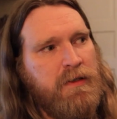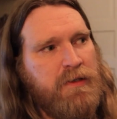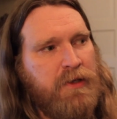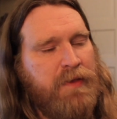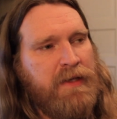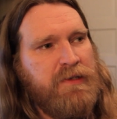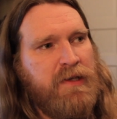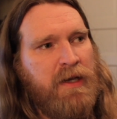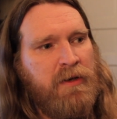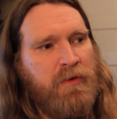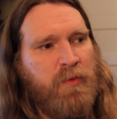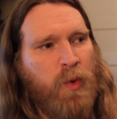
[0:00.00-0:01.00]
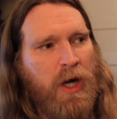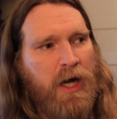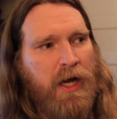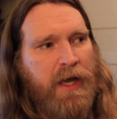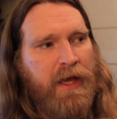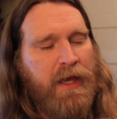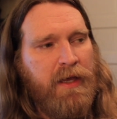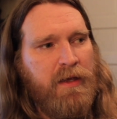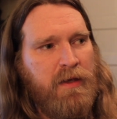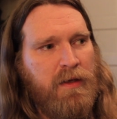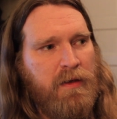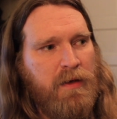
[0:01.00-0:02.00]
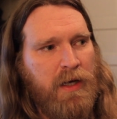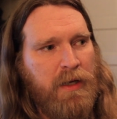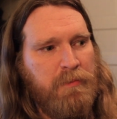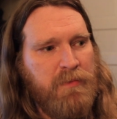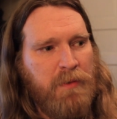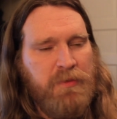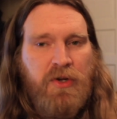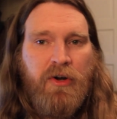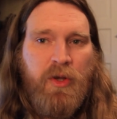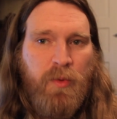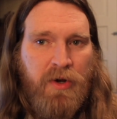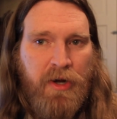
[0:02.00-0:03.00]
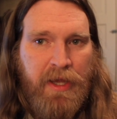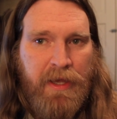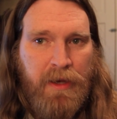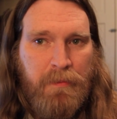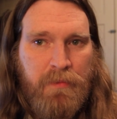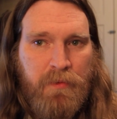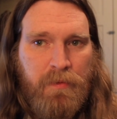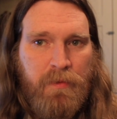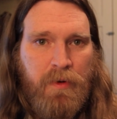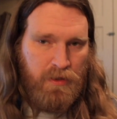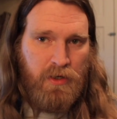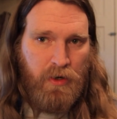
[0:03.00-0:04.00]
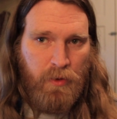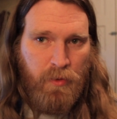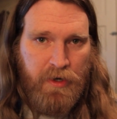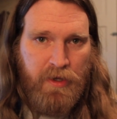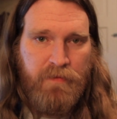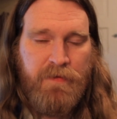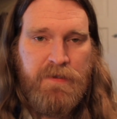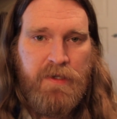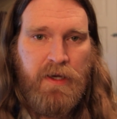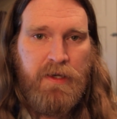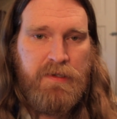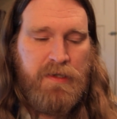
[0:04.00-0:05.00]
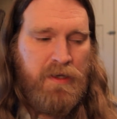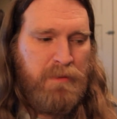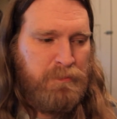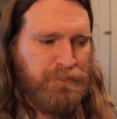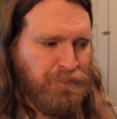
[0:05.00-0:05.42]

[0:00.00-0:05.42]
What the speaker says: So that's kind of why I'm starting where I am. I want to emphasize that